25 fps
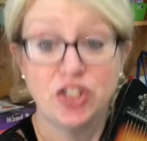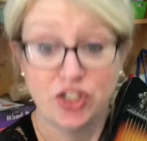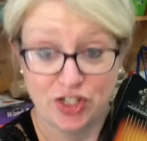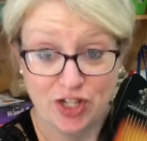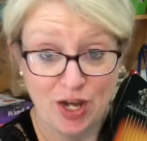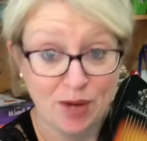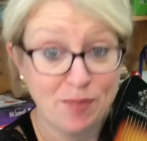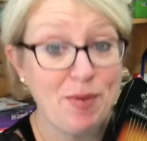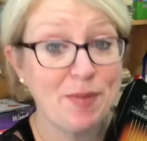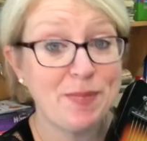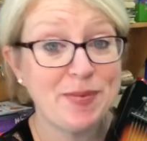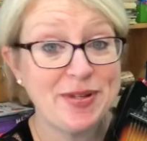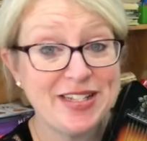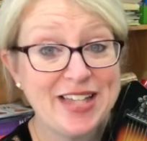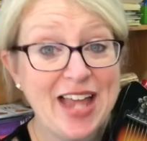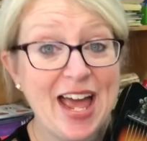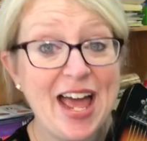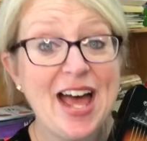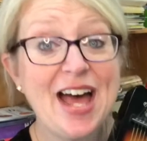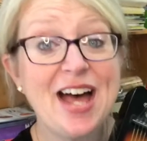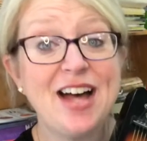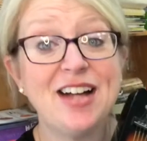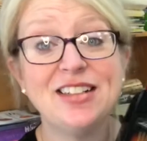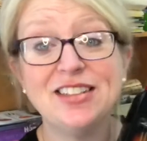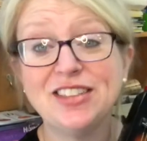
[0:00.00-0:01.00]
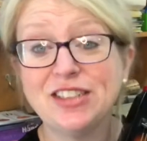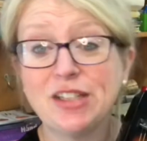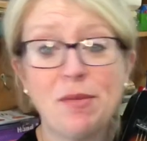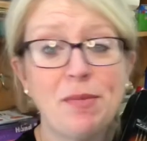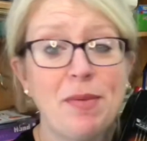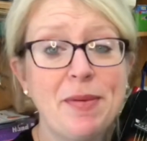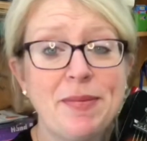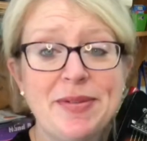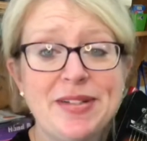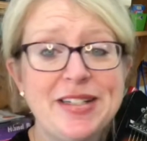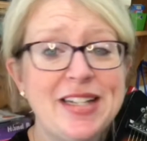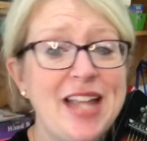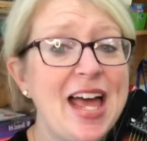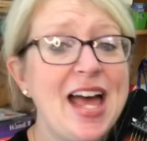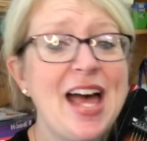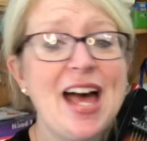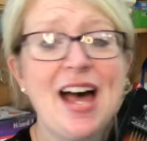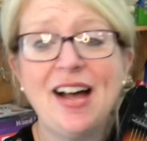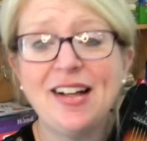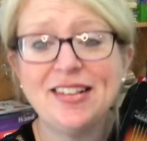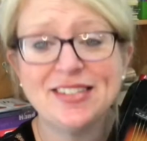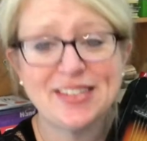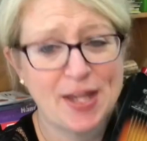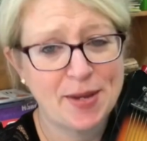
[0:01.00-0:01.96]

Jump up and down, jump up and down,